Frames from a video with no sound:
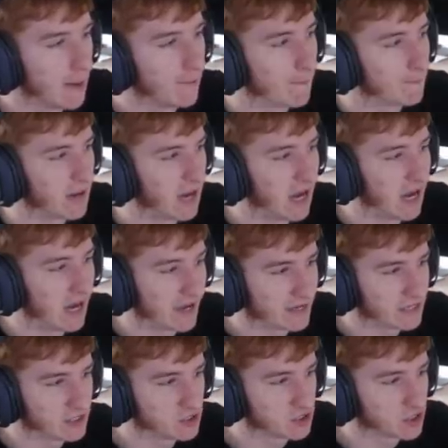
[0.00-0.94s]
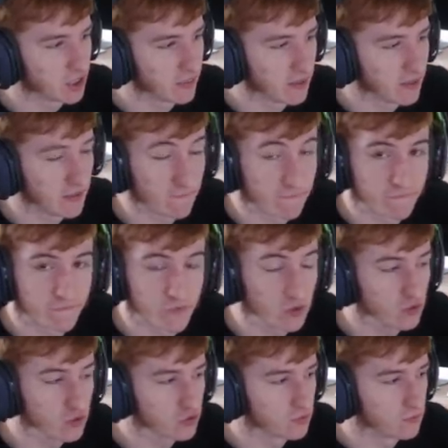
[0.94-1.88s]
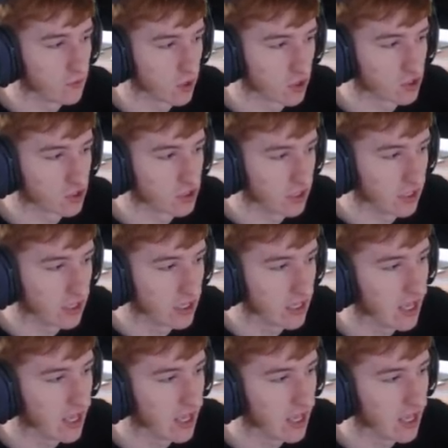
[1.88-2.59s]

behind the first monitor.